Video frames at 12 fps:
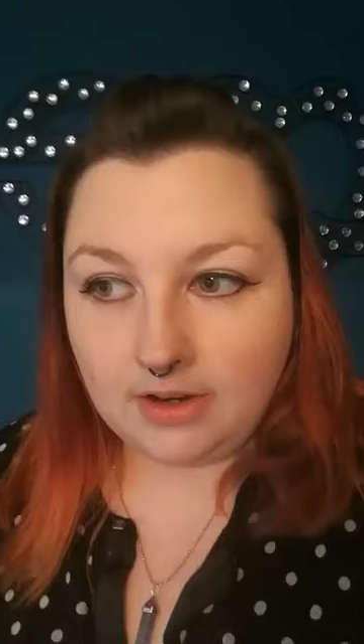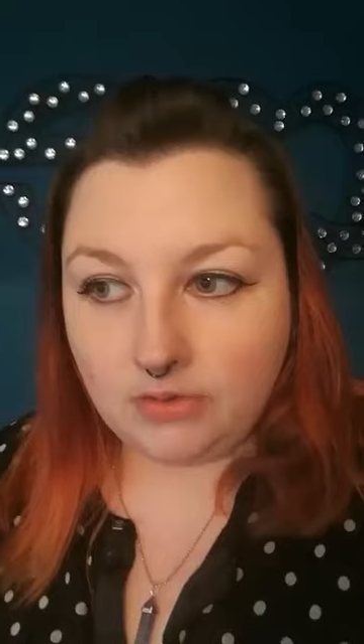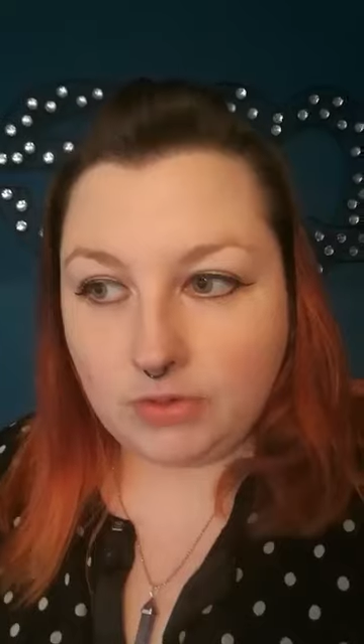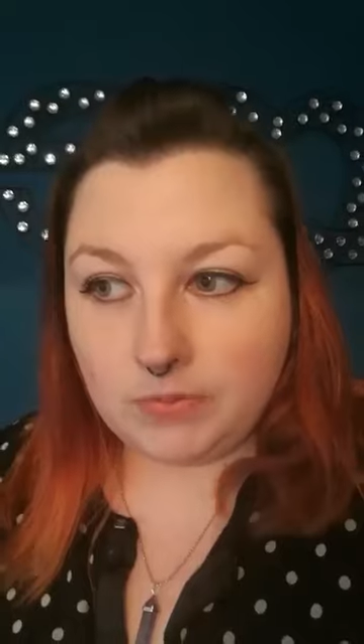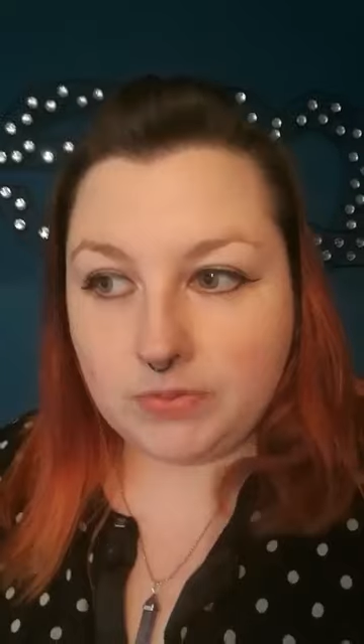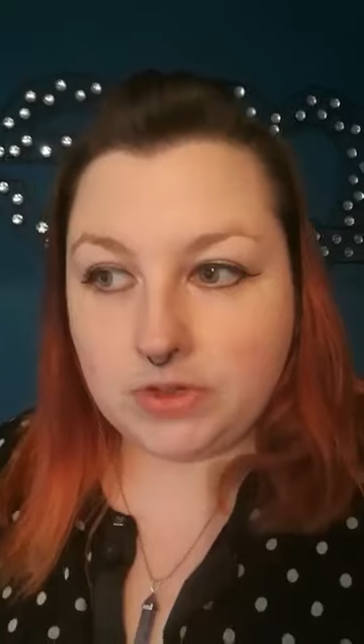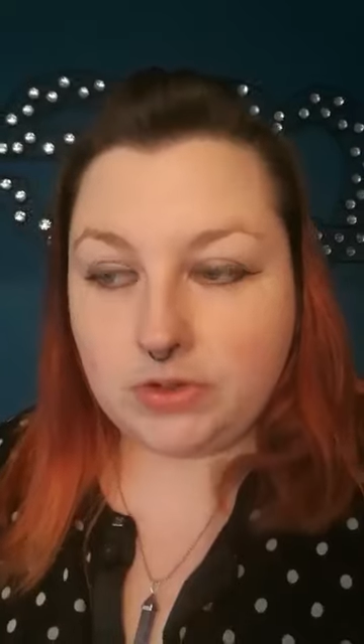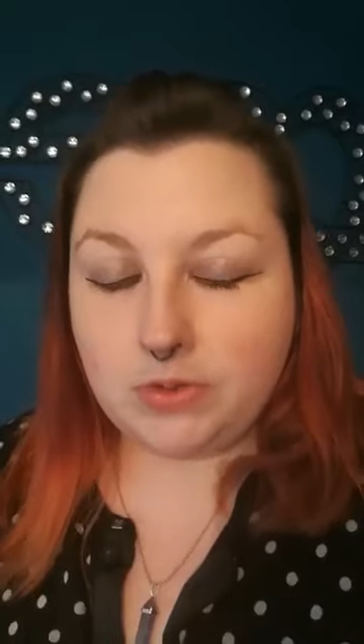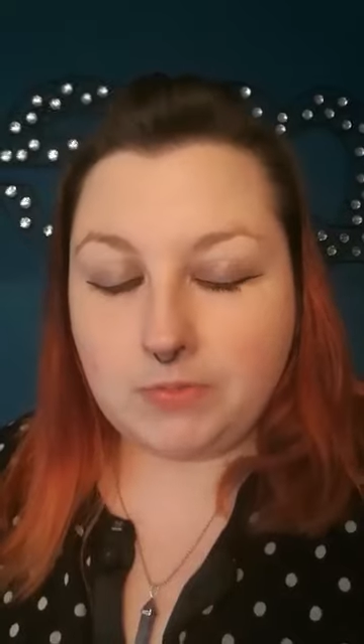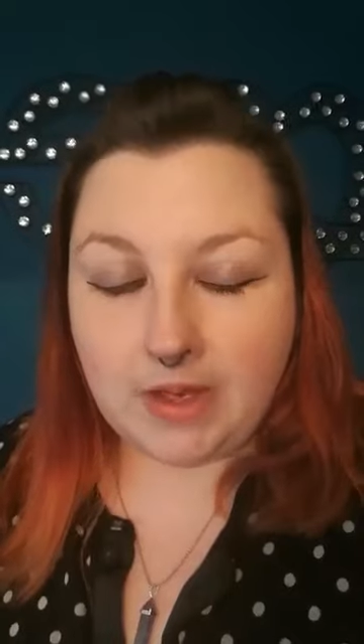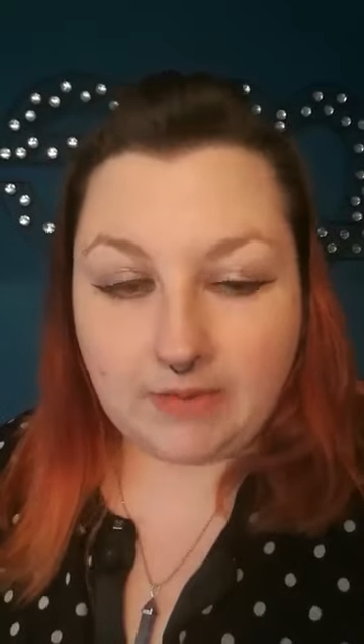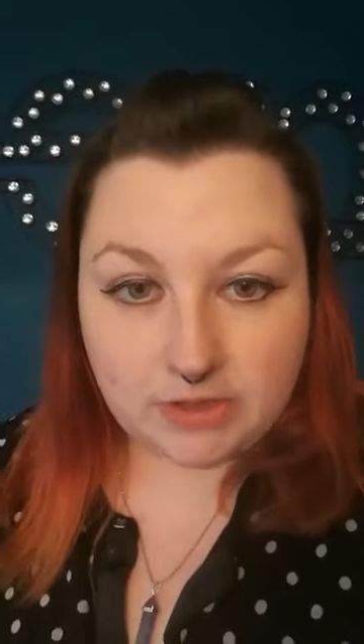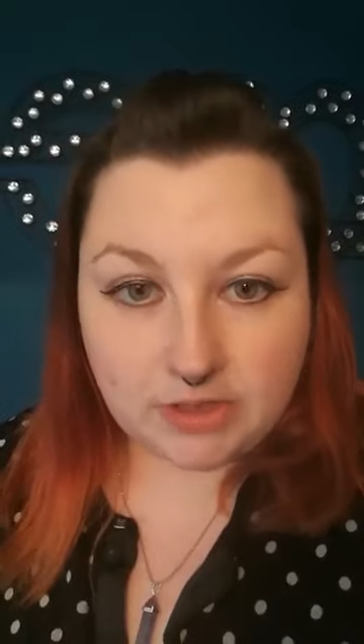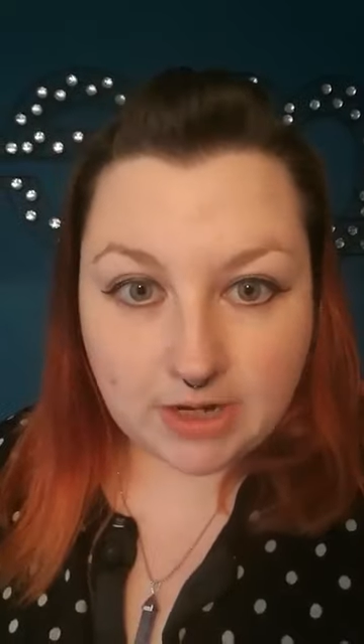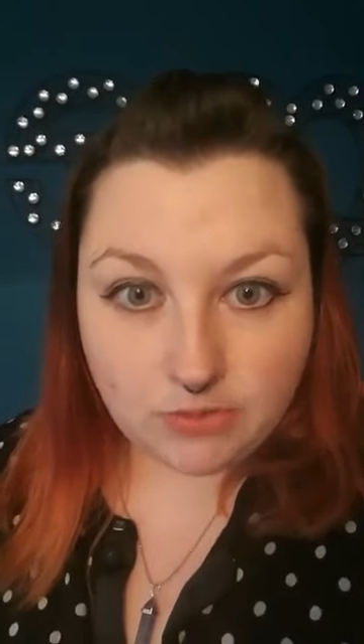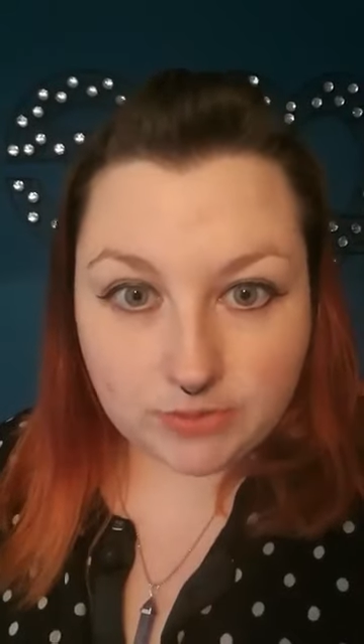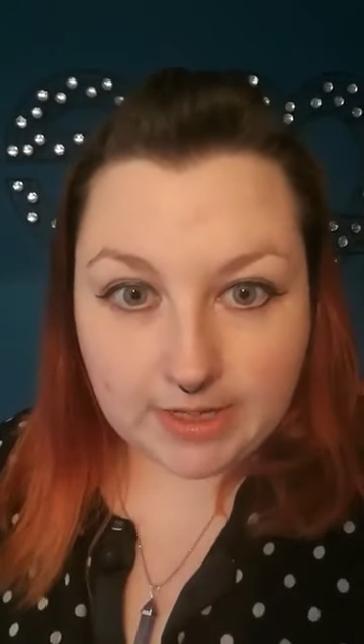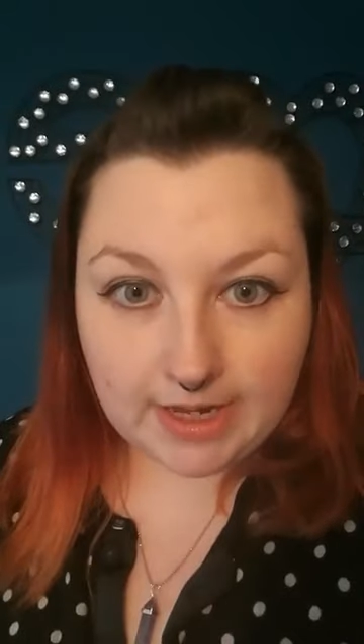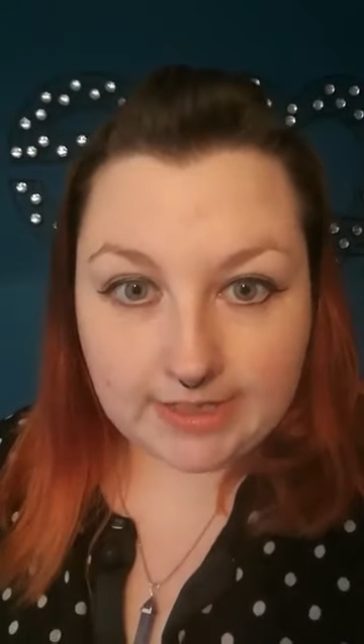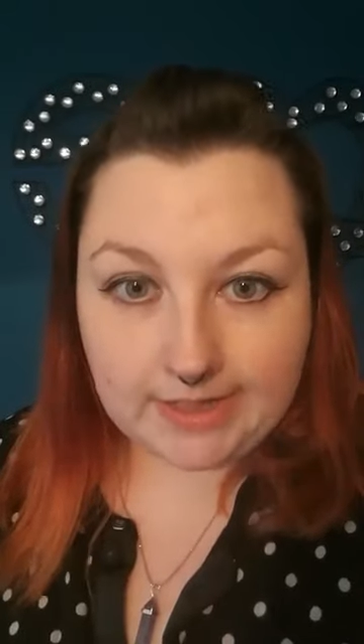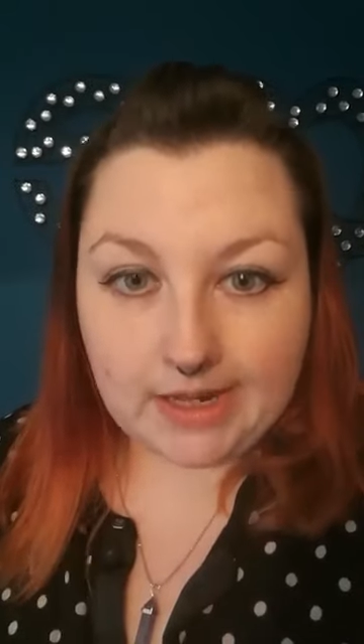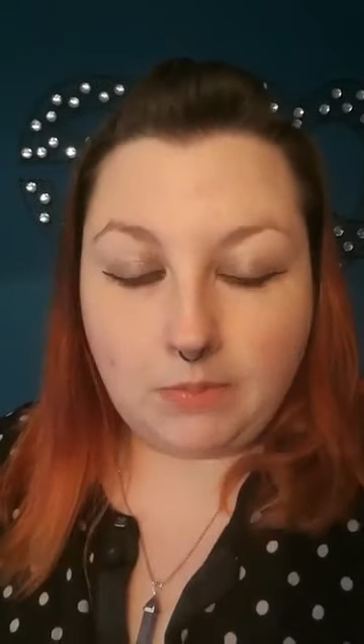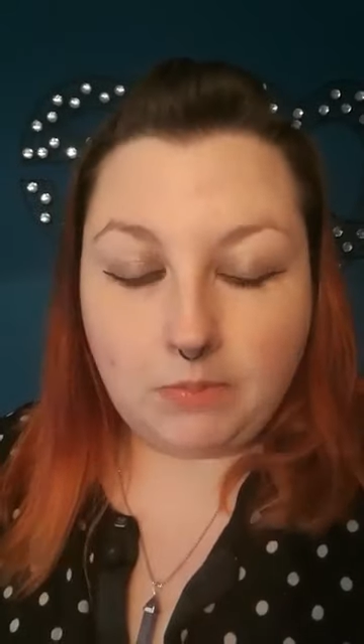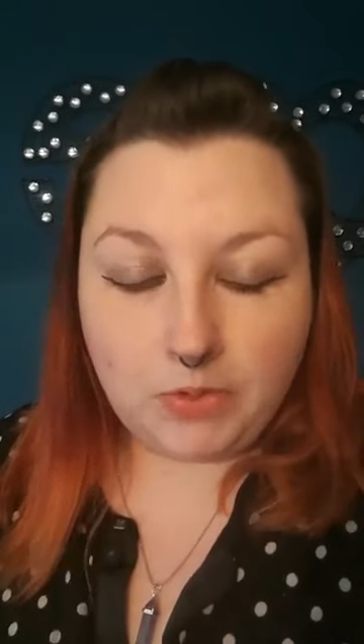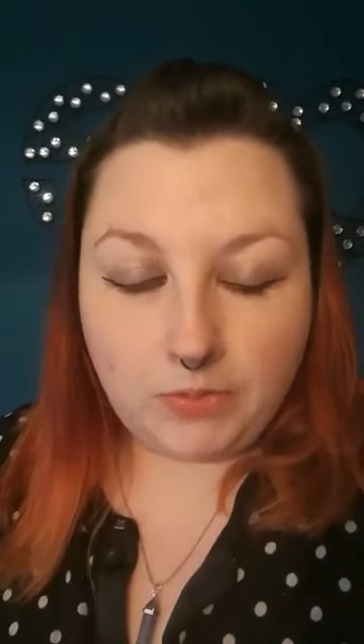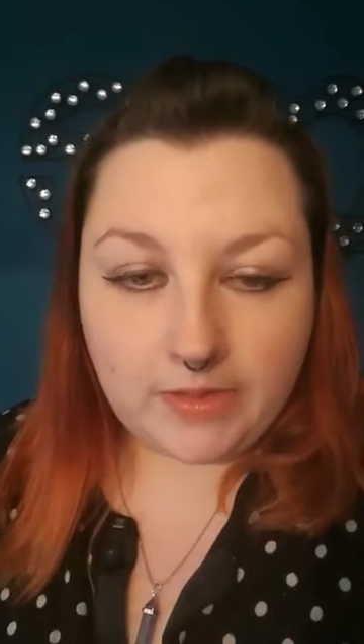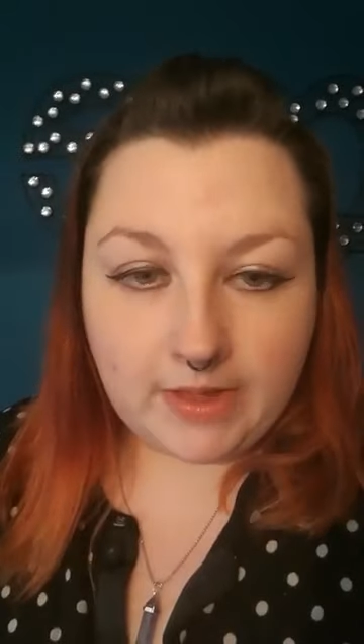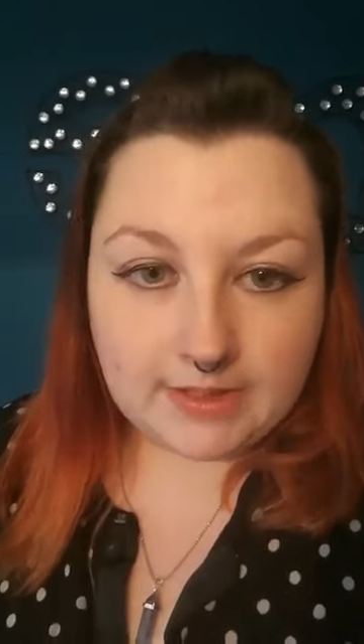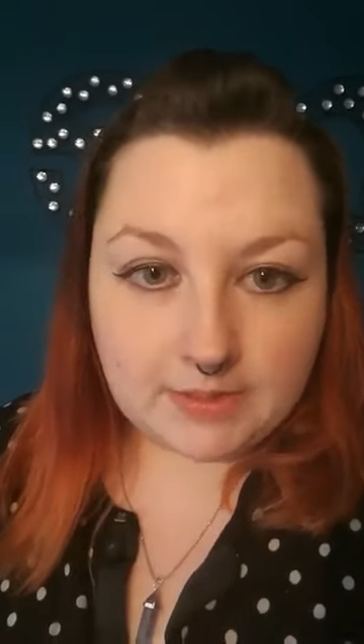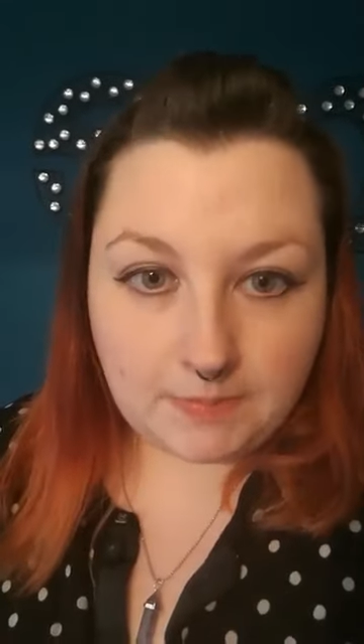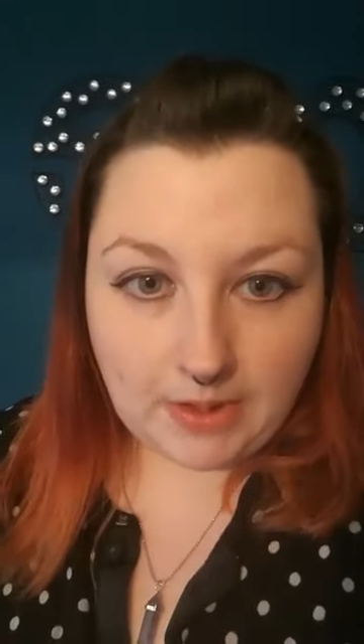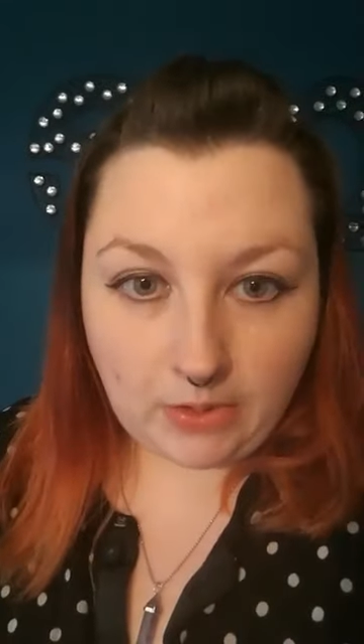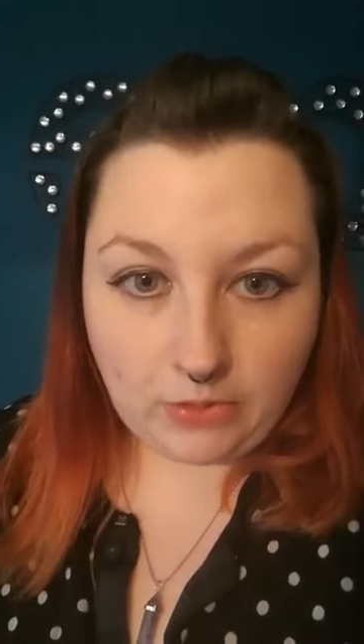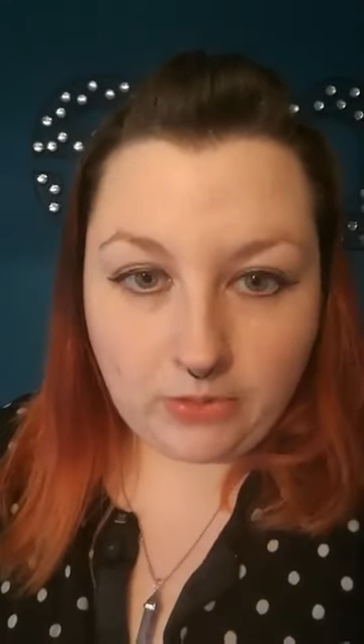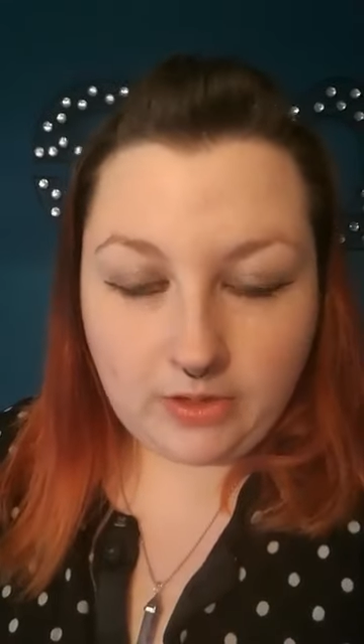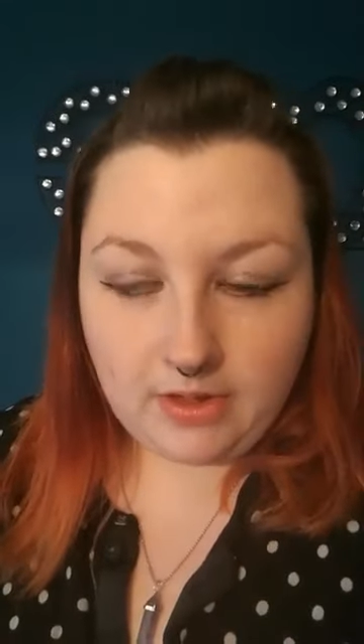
room to room, have a general tidy up, move things about,